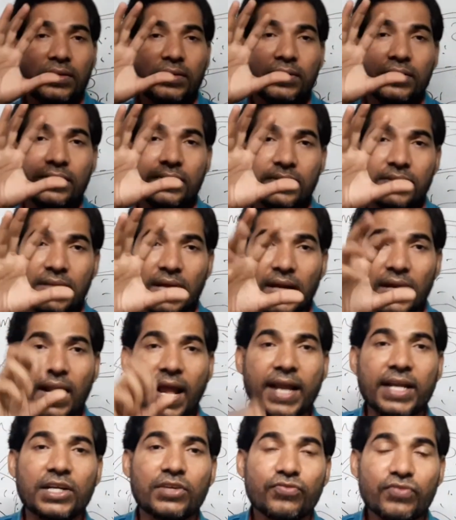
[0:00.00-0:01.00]

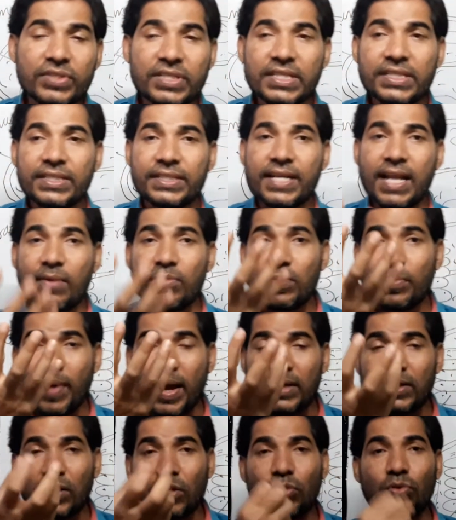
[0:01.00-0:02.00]
sunlight, which is trapped
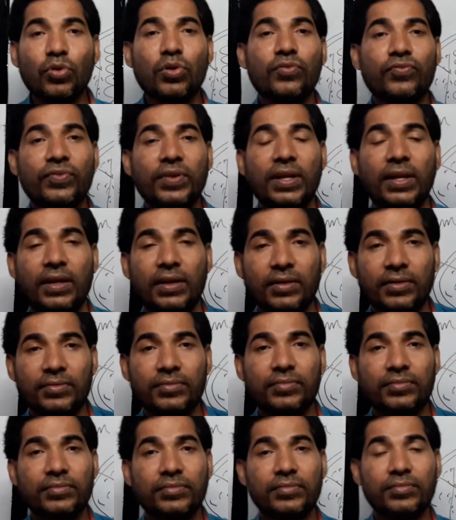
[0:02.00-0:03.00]
by the chlorophyll,
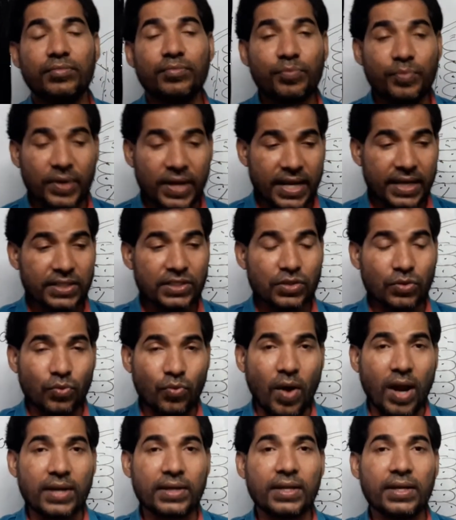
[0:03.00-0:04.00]
breaks
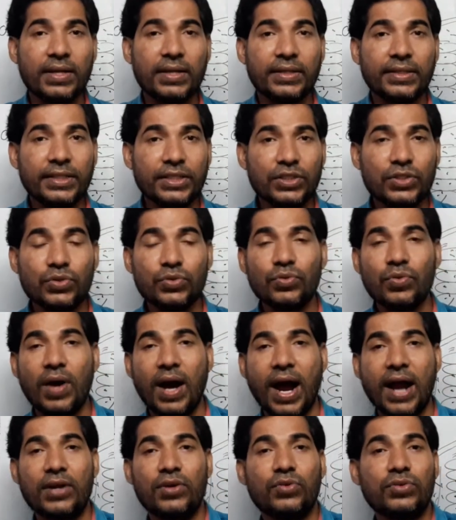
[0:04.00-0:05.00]
water into
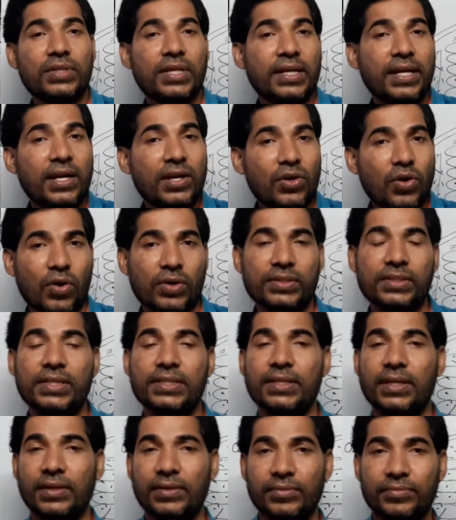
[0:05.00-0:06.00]
hydrogen and
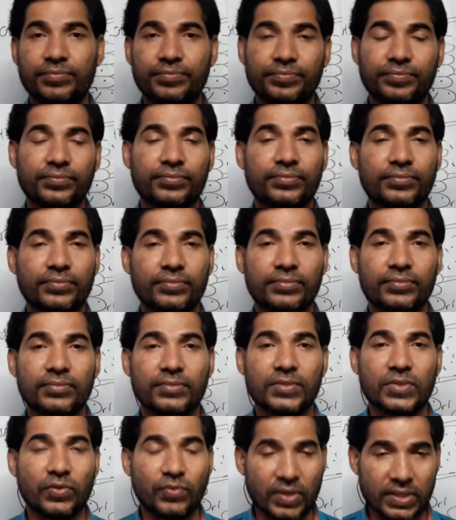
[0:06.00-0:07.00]
oxygen.
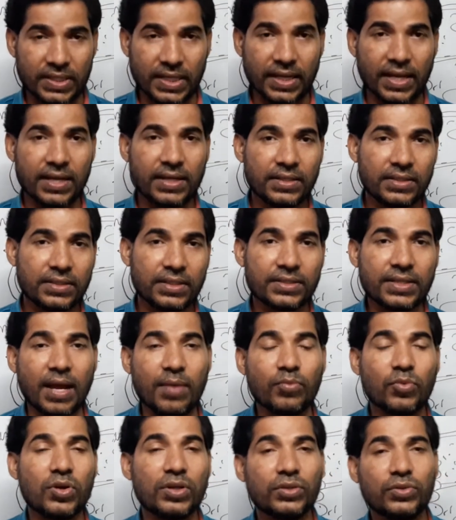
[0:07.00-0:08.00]
Once again, just I
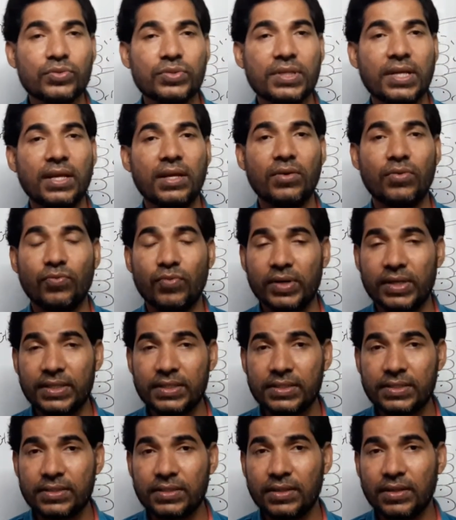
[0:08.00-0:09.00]
am going to say what
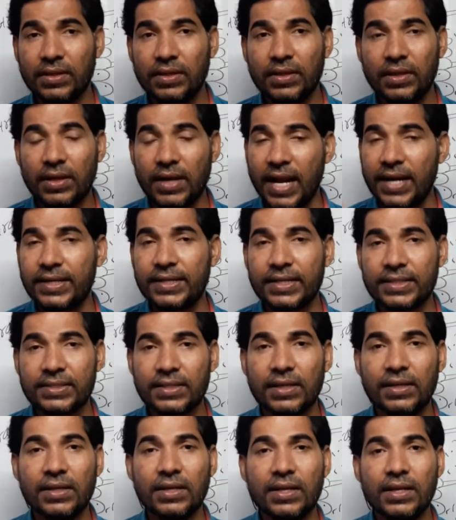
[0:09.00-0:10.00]
is light
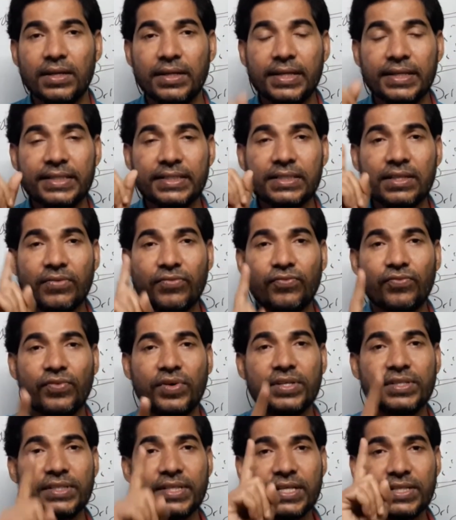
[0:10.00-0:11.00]
reaction. It is the
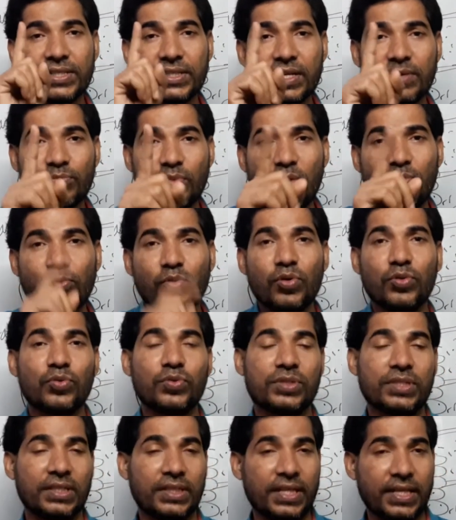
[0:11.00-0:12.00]
first step of
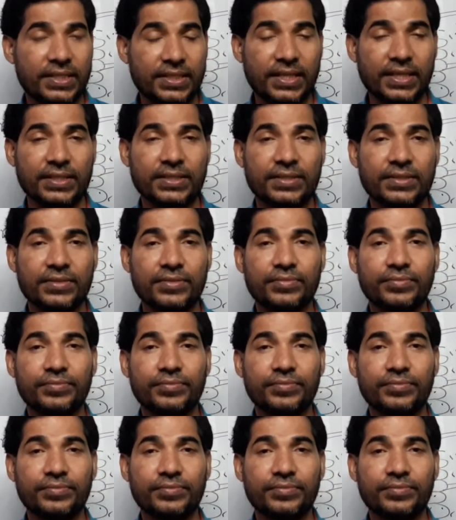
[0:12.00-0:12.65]
photosynthesis,